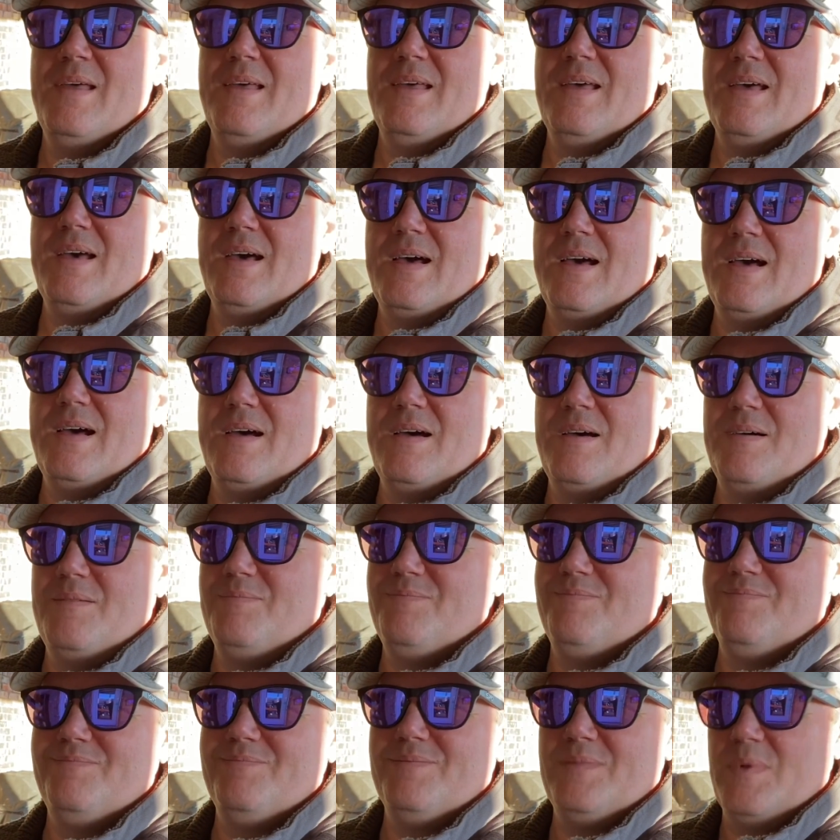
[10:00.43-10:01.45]

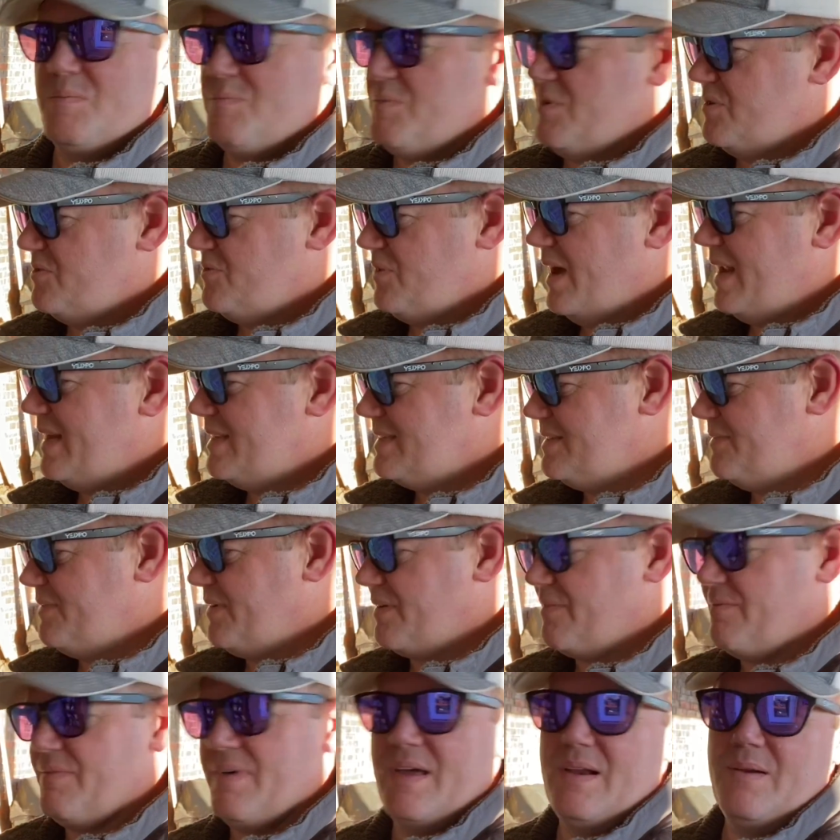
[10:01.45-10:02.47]
I'm gonna try to see if I
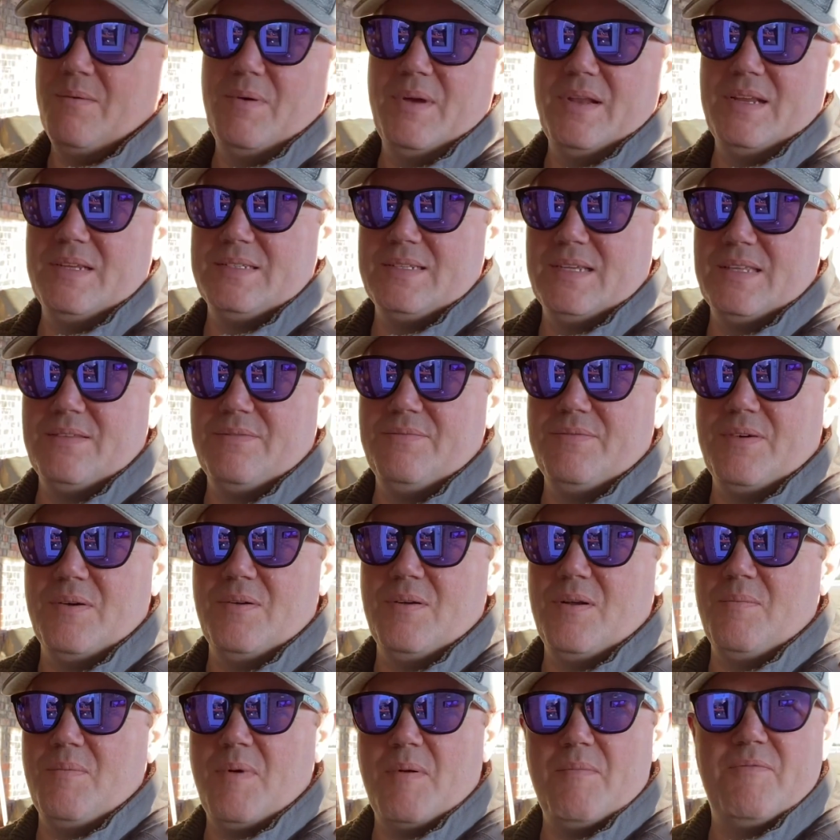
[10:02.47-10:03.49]
can find a way to set the phone
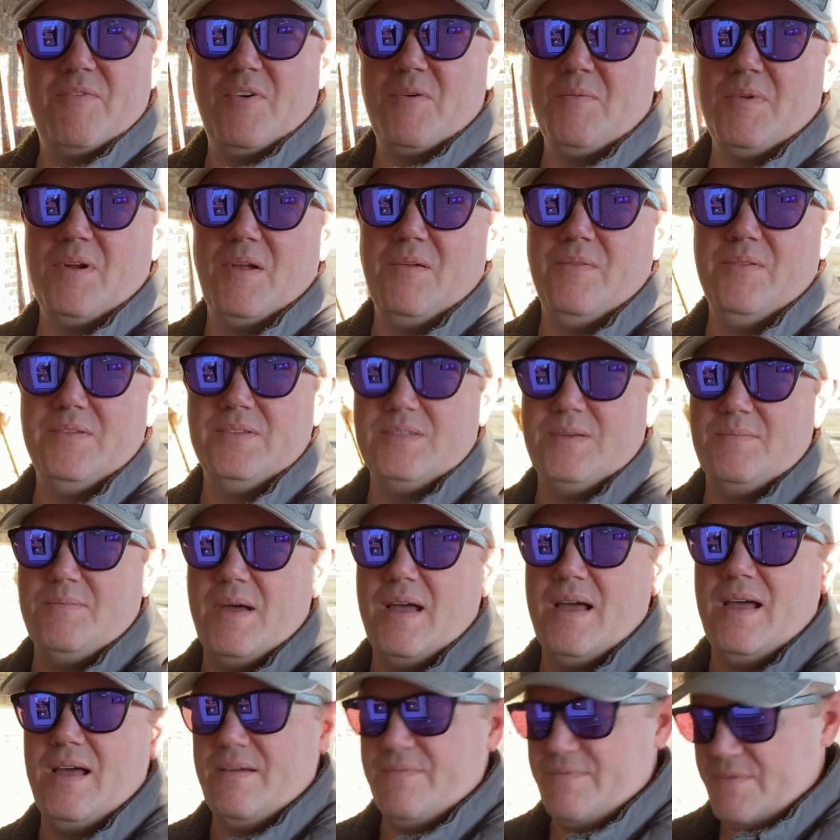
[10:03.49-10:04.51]
up. I'm filming all this on
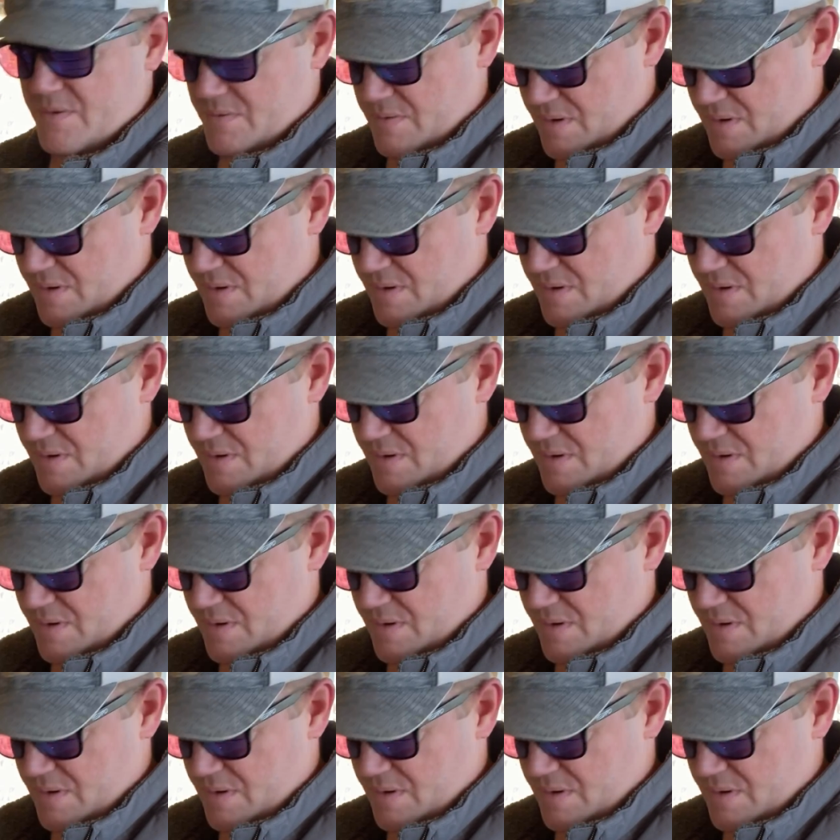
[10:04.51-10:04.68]
my iPhone.